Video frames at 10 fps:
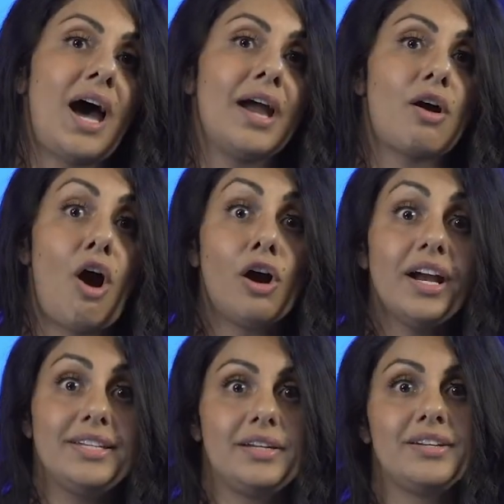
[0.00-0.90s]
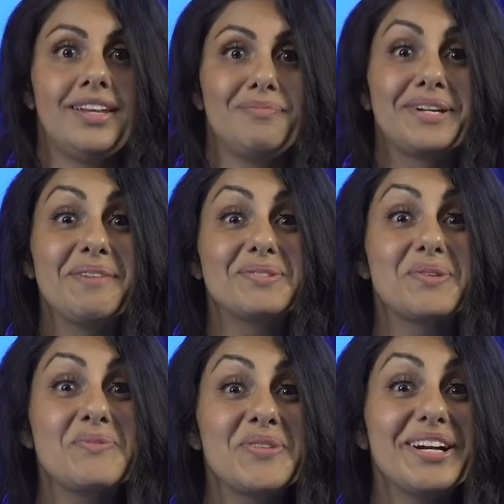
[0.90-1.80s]
our identity. It becomes
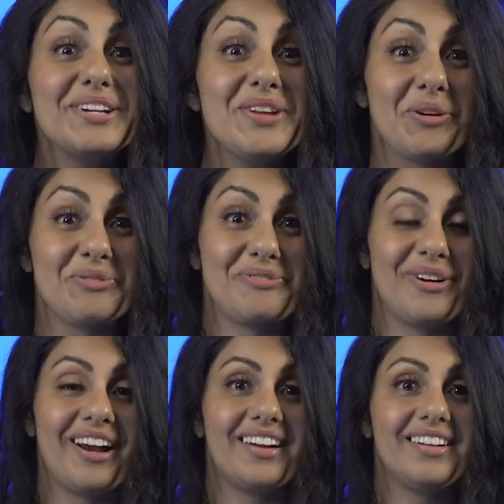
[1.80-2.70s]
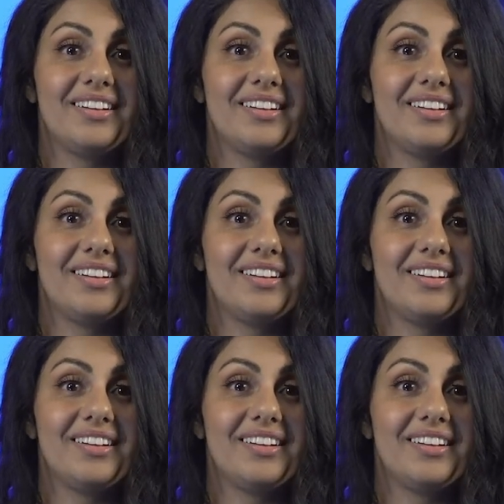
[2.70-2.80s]
what we're known for.